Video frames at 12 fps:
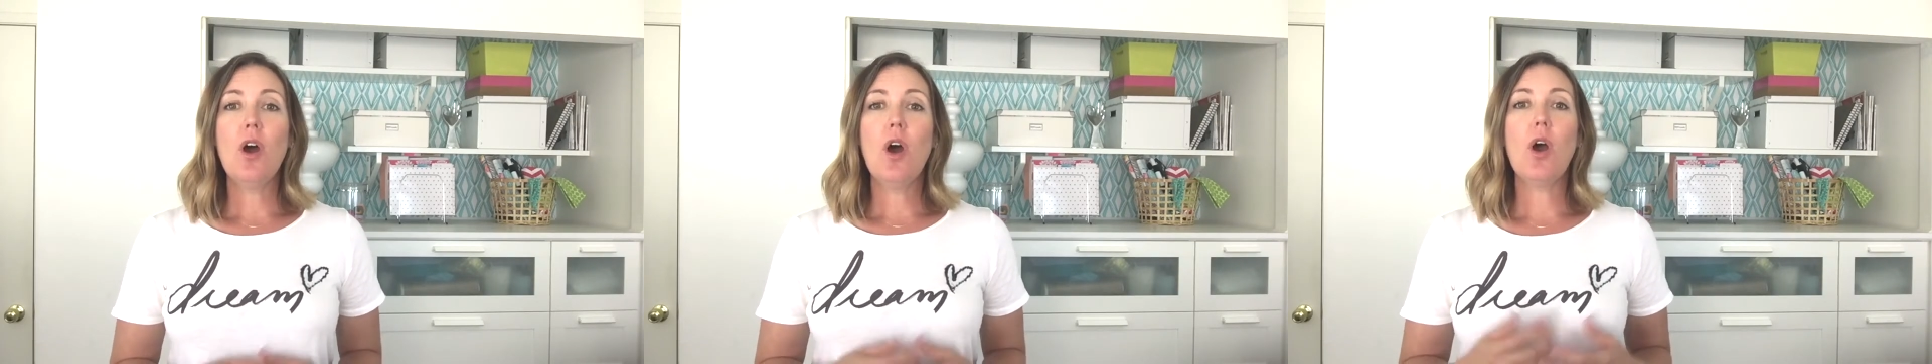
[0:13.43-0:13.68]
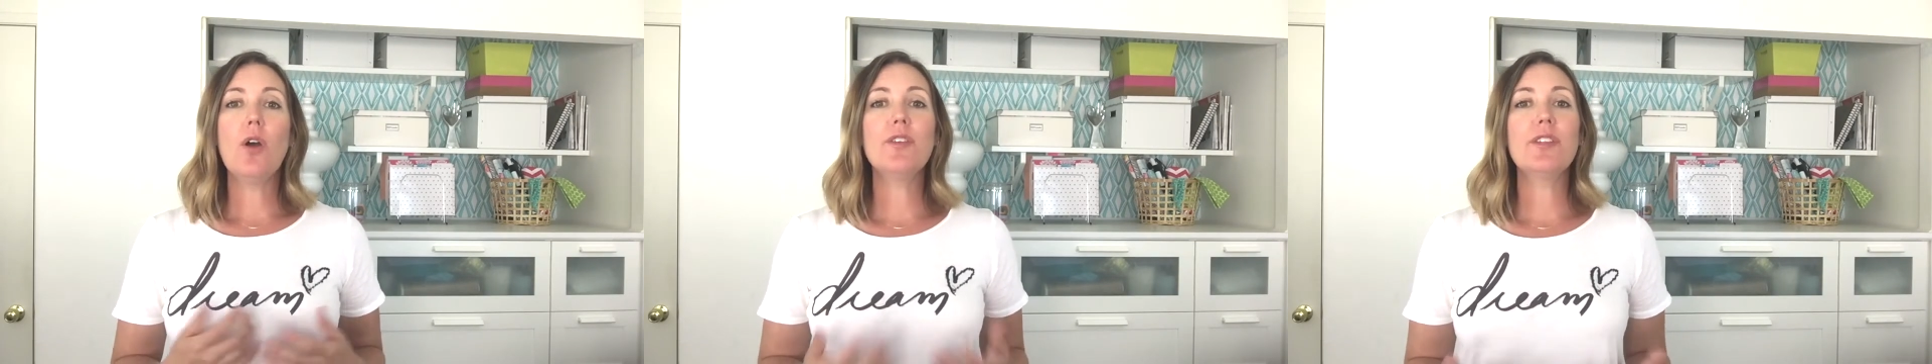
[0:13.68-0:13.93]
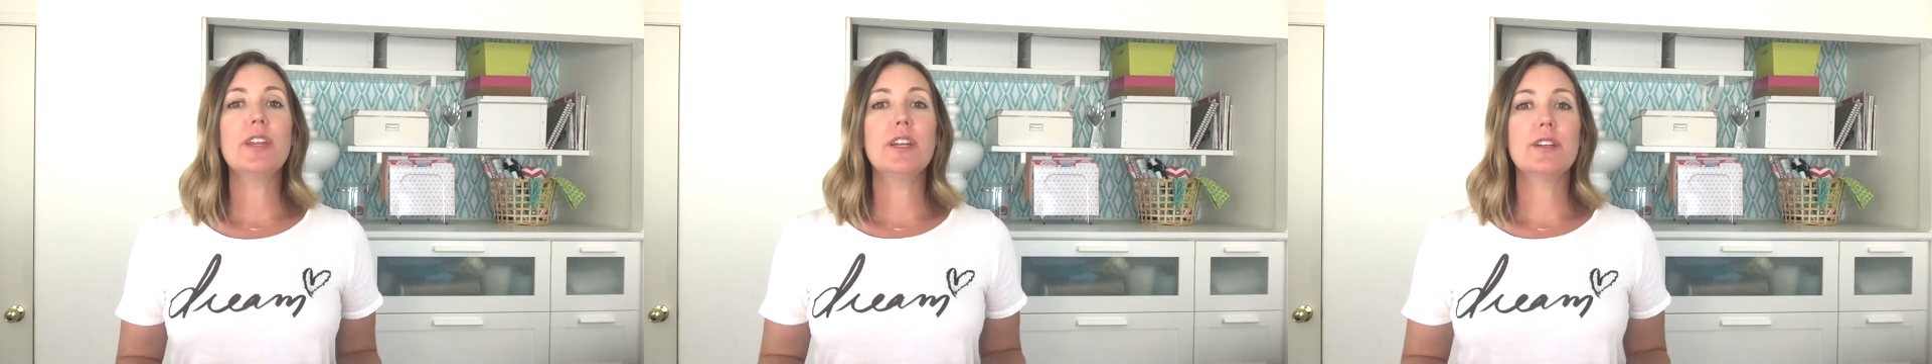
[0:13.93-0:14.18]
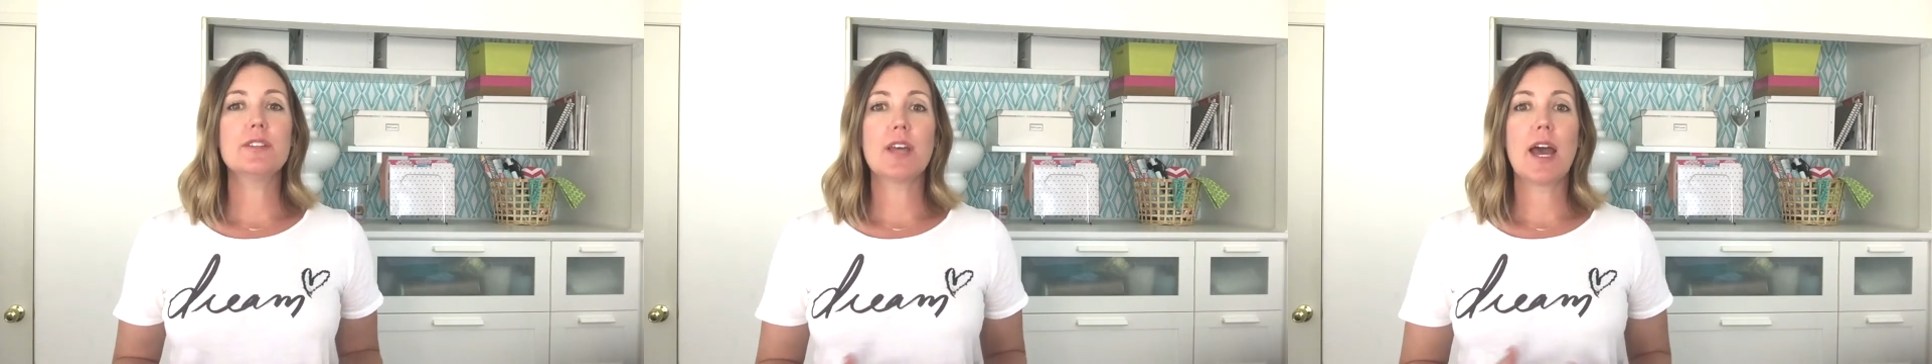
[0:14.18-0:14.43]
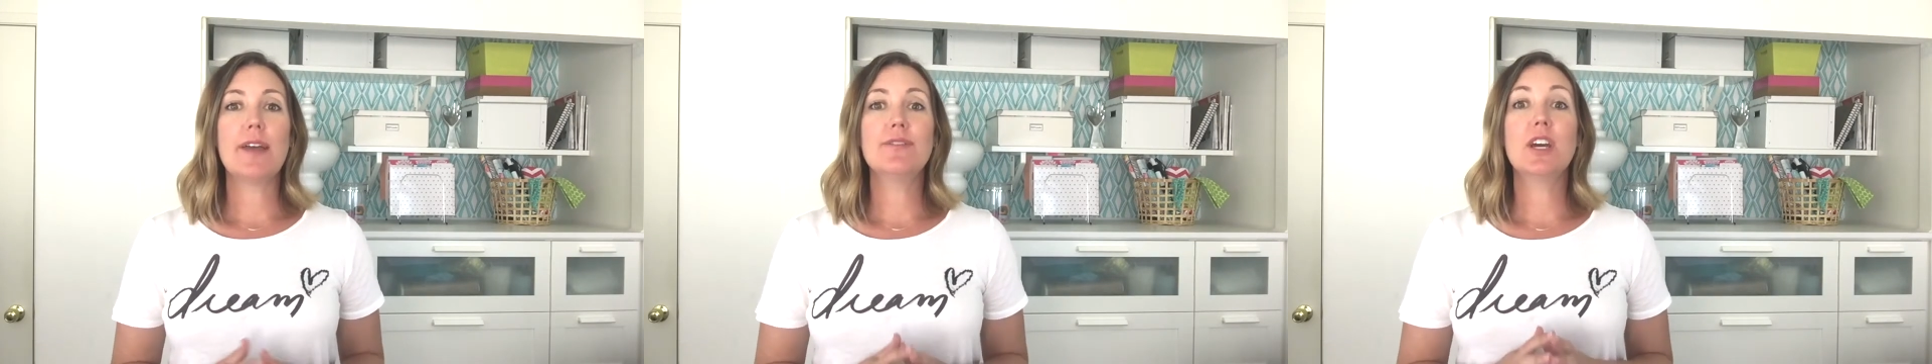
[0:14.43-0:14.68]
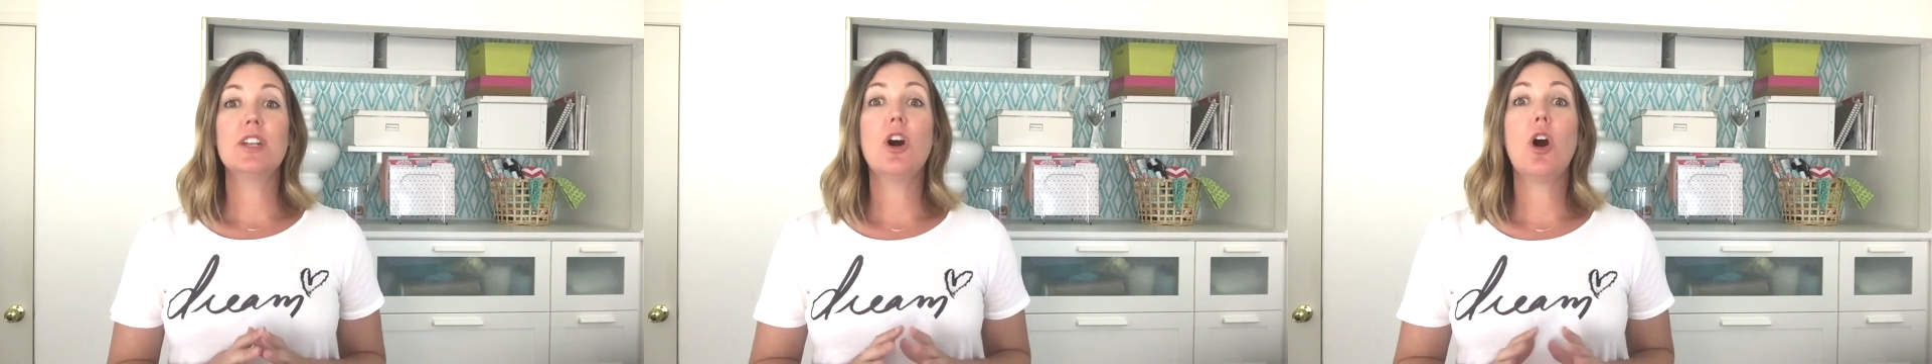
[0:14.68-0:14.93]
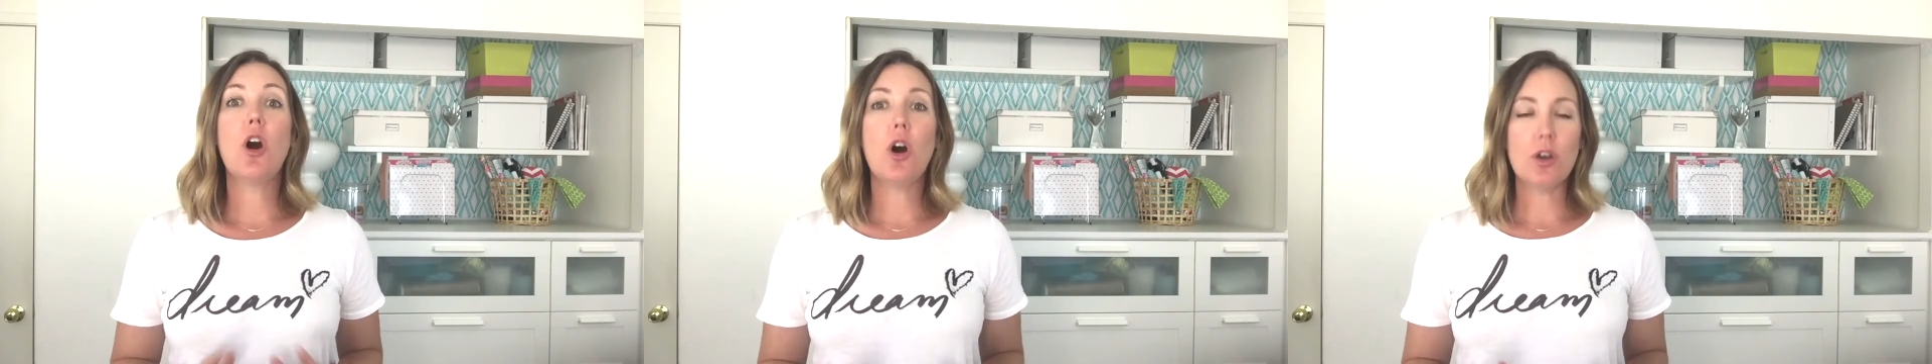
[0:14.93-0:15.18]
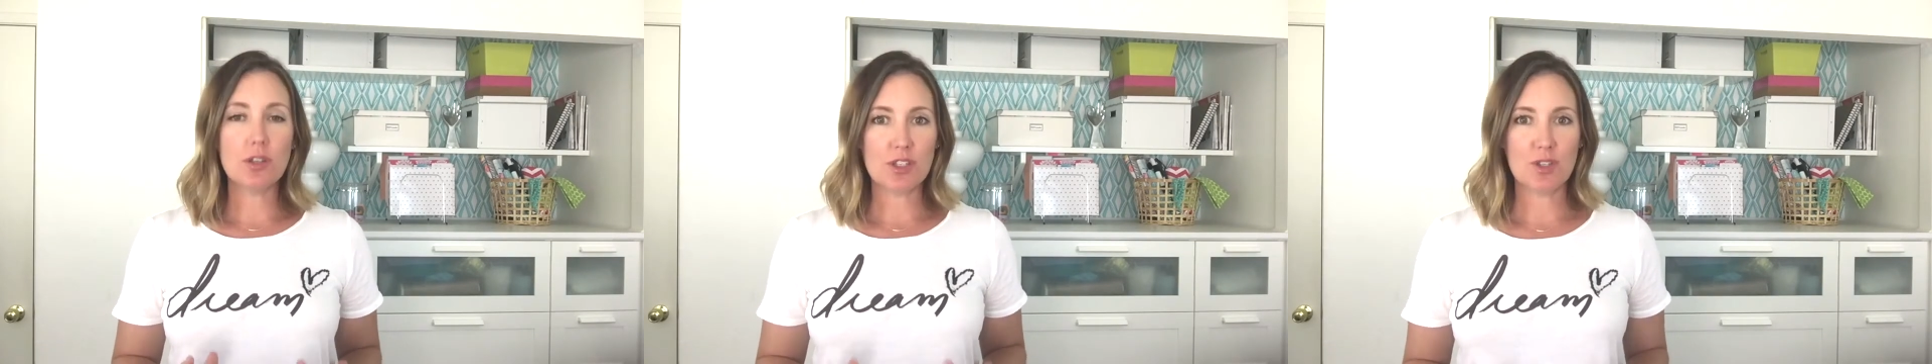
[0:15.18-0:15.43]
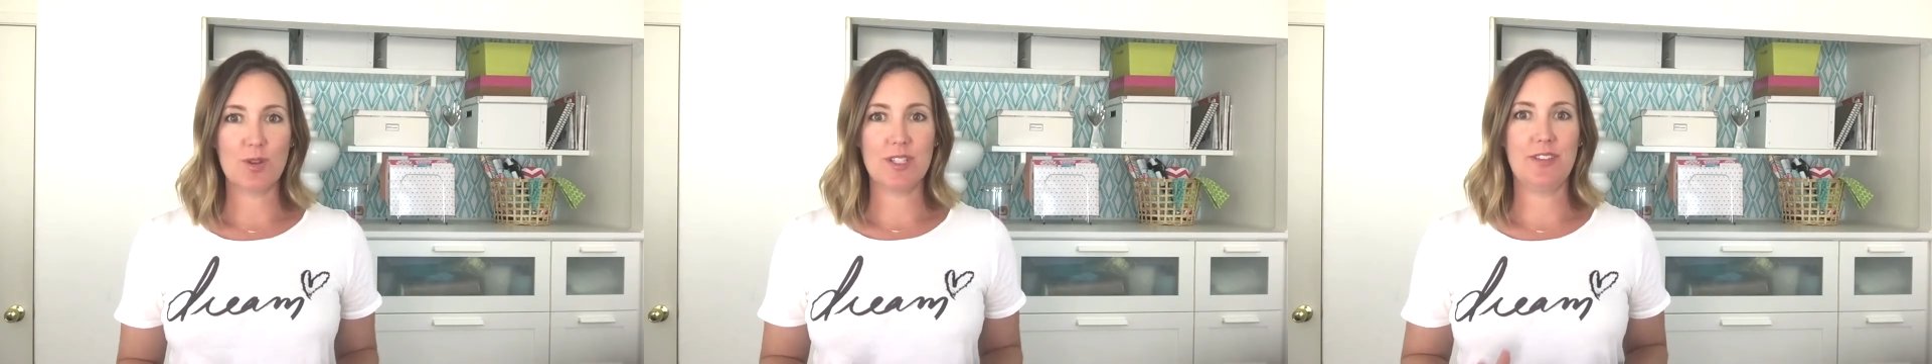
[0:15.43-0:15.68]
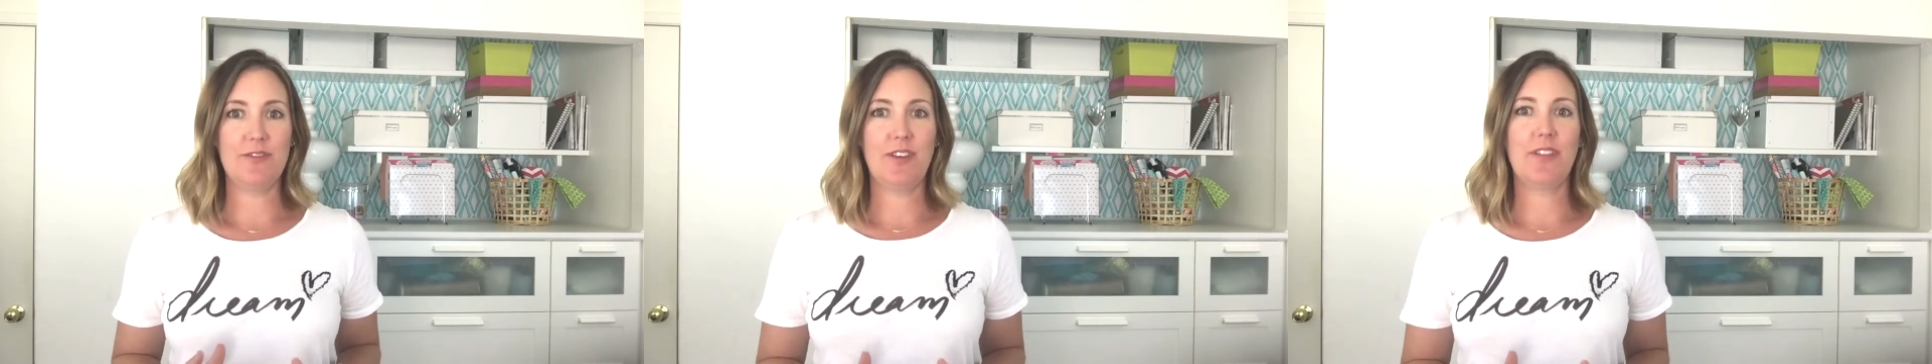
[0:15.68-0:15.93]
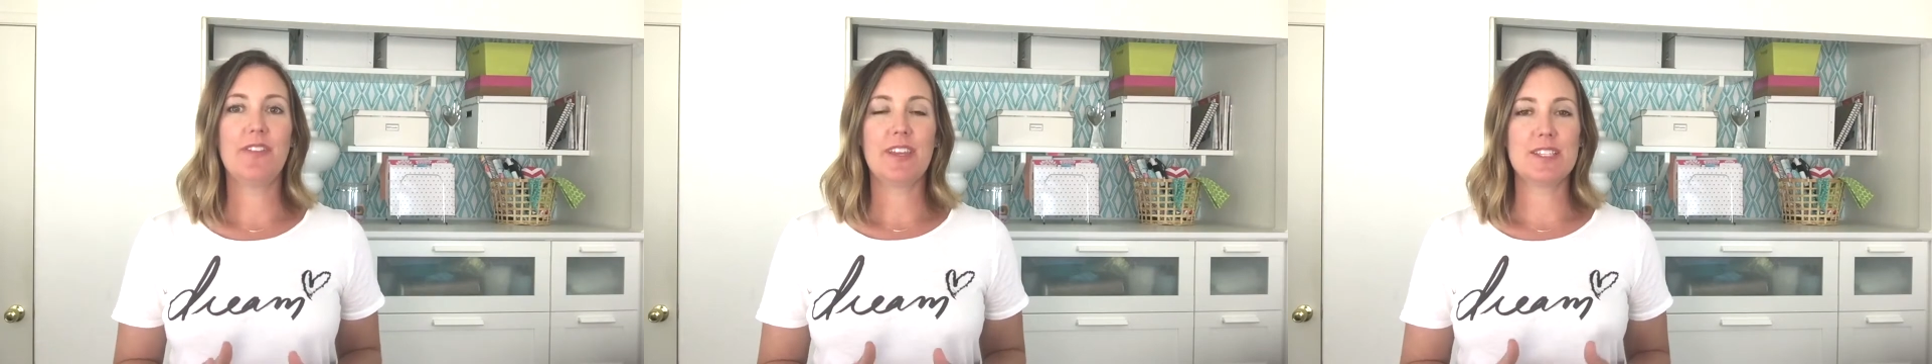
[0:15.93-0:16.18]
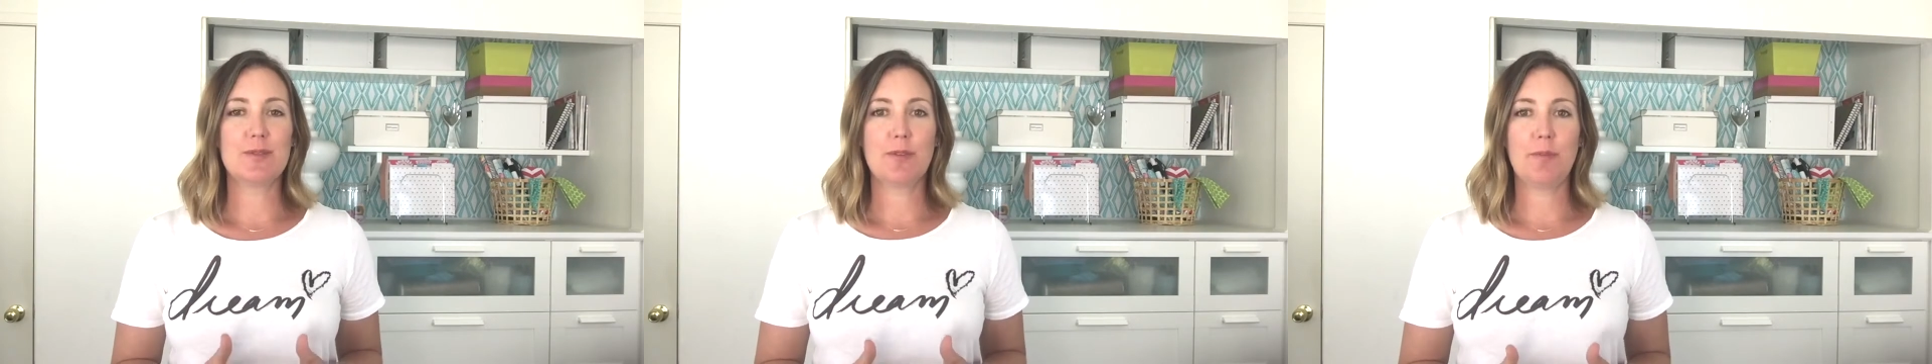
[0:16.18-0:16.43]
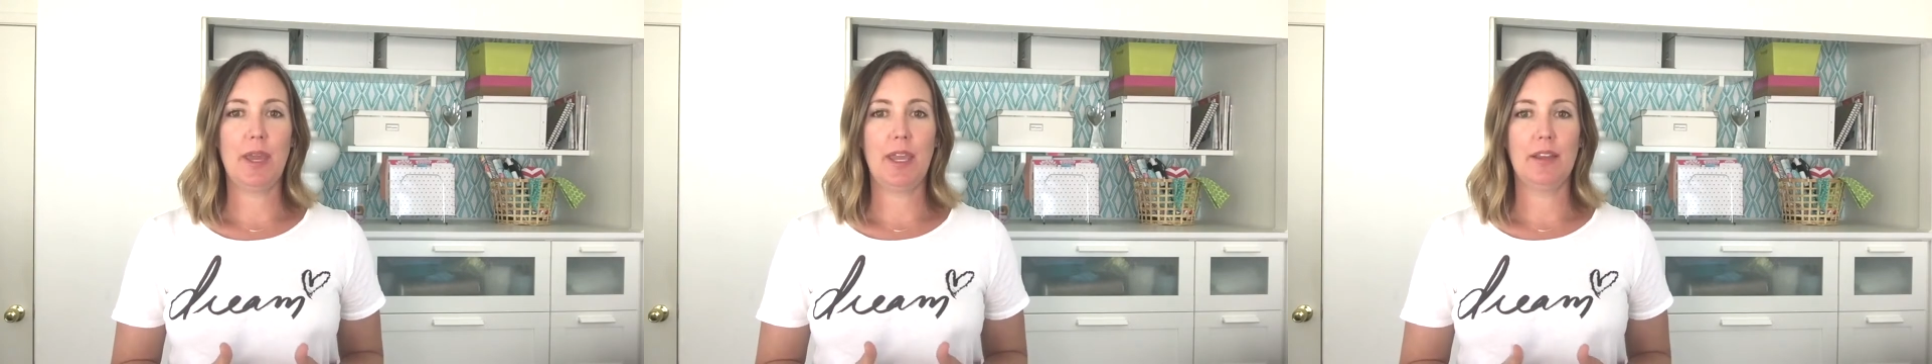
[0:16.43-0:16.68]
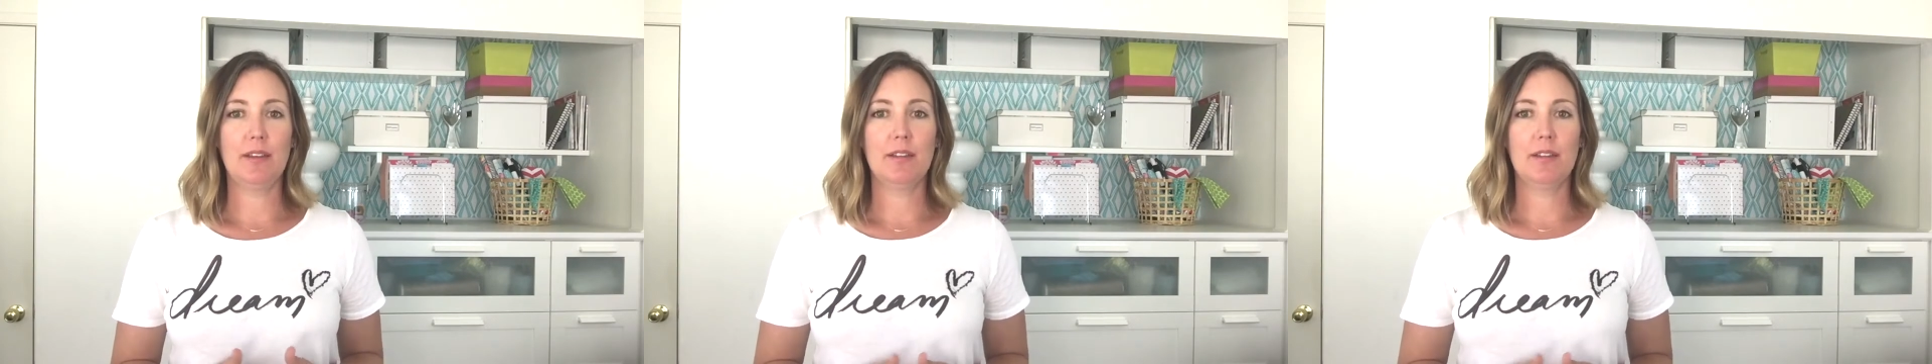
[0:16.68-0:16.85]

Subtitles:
Over the years, I've done all sorts of fun things with paint.